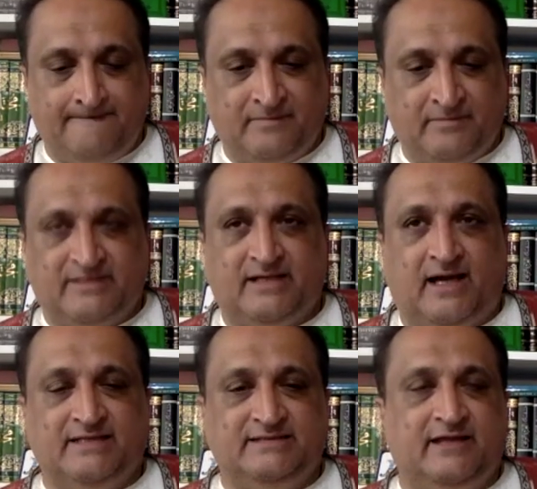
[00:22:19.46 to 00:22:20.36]
but the
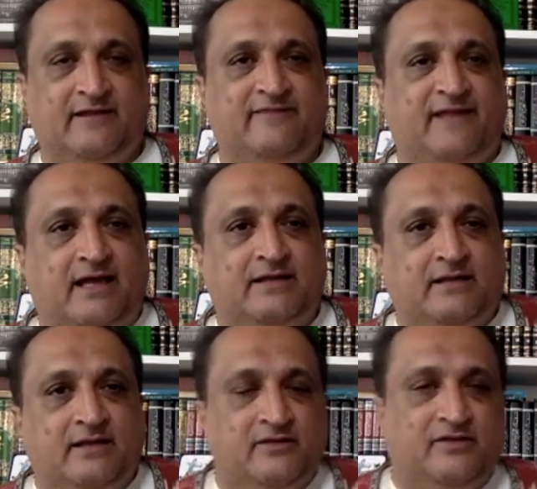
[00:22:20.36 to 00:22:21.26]
idea that
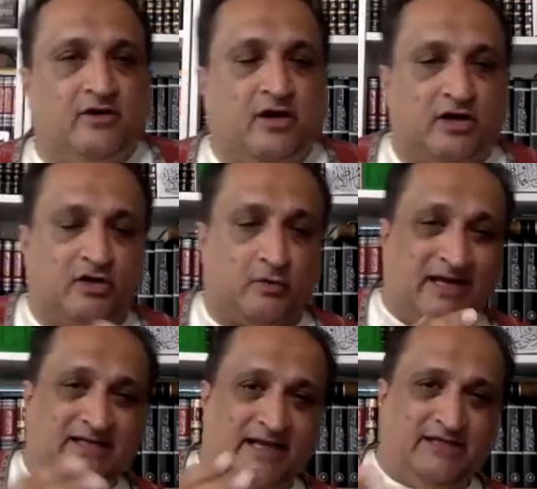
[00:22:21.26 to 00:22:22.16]
there are
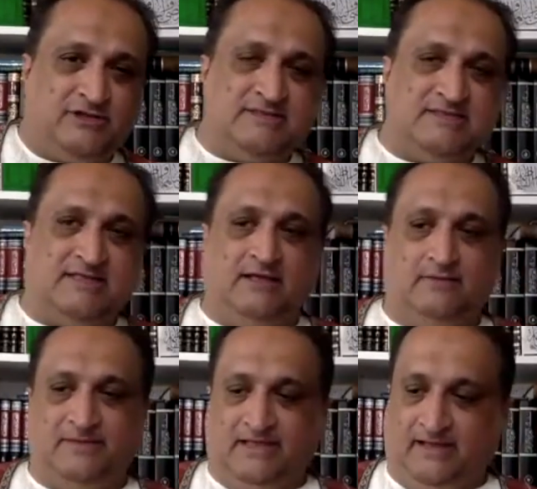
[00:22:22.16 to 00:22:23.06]
gradations in
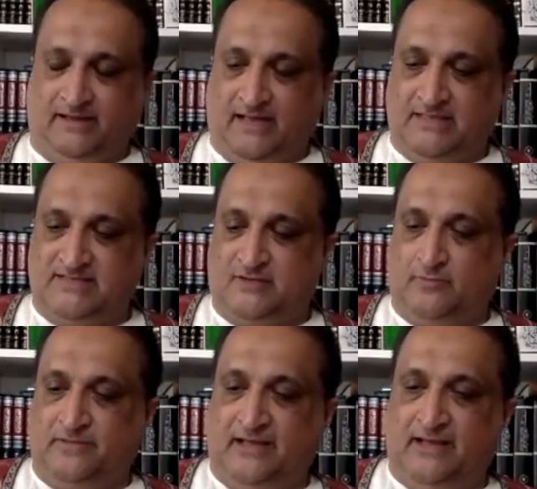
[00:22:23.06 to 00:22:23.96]
being, and so
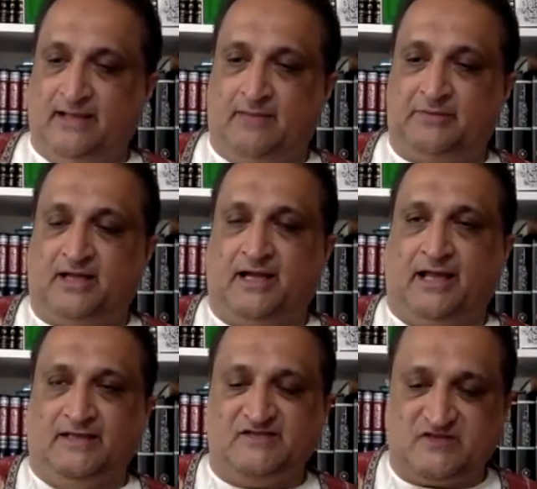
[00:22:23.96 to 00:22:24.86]
being
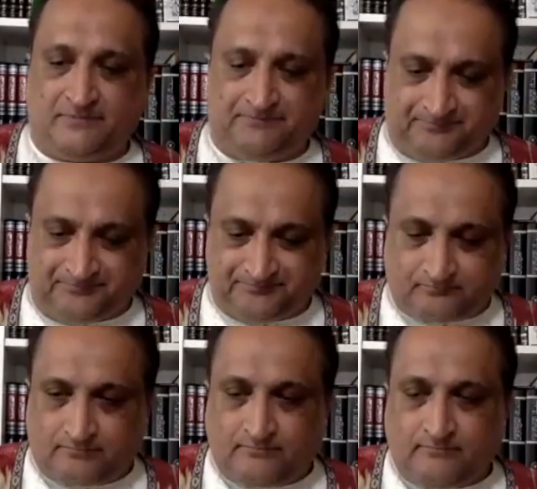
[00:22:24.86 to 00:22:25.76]
applies
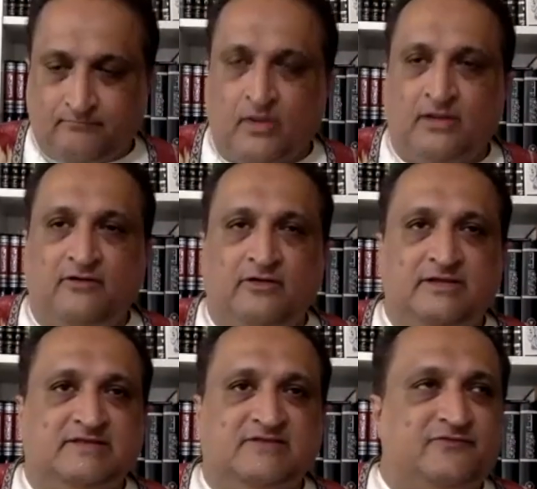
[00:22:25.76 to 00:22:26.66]

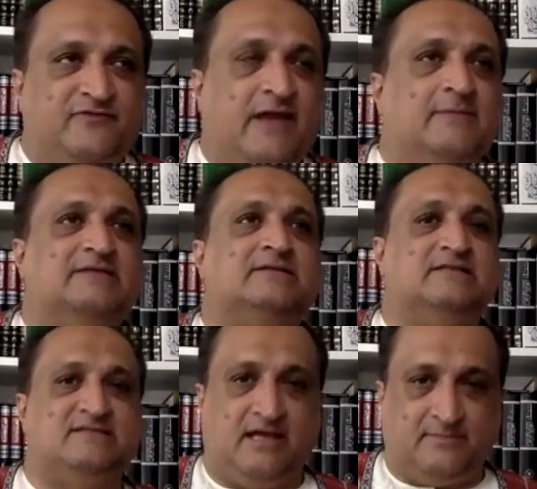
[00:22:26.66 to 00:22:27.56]
is famously
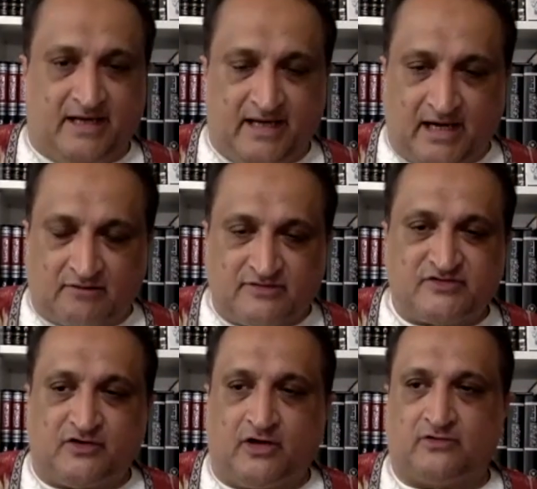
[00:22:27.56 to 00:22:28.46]
said by
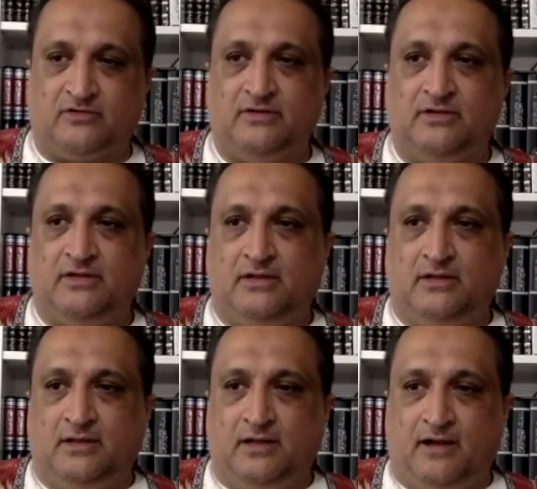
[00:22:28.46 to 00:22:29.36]
Aristotle
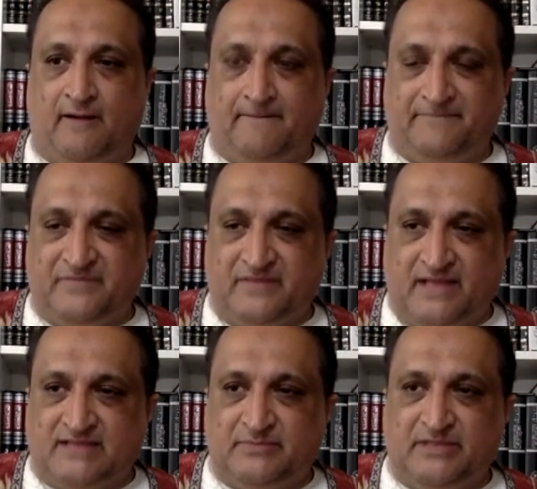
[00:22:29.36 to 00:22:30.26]
um,
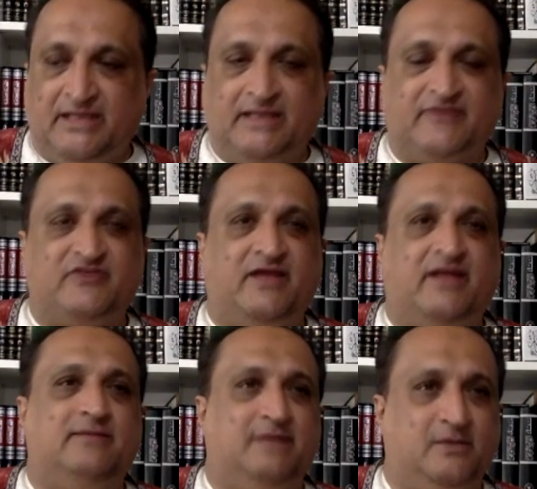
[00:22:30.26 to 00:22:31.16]
that being is said
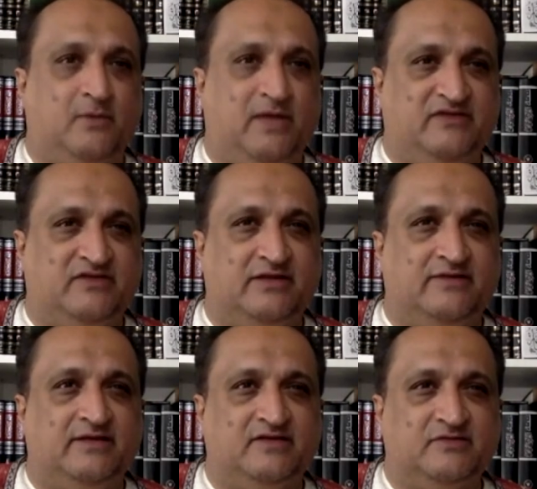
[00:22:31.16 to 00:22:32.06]
in many ways, and I
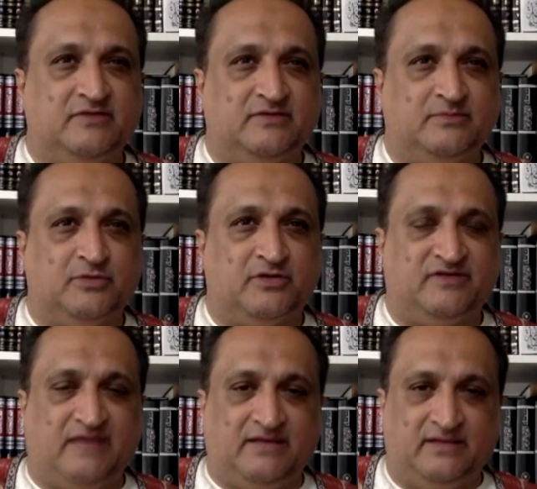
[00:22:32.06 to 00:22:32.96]
think it's is book
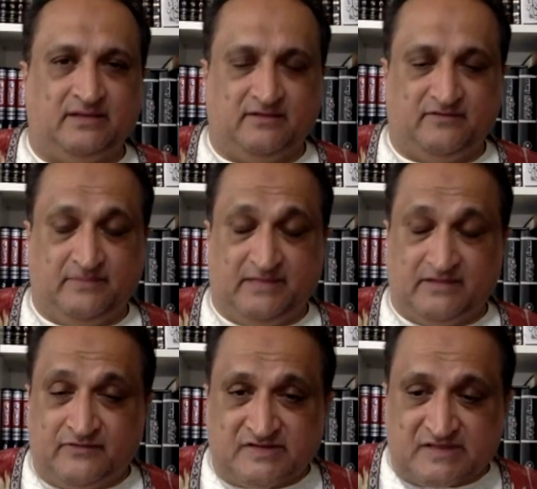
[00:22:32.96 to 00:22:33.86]
Zeta of the
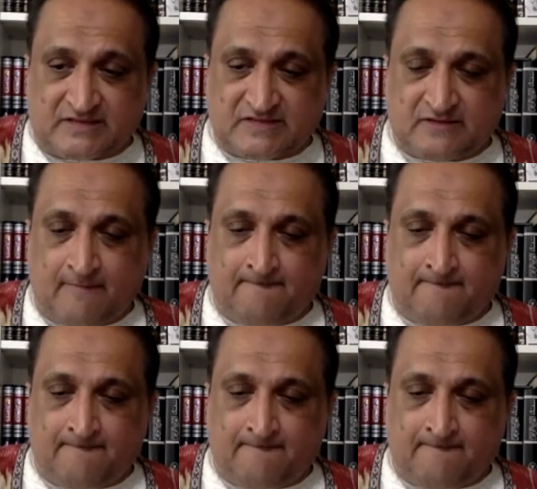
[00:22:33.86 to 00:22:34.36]
metaphysics.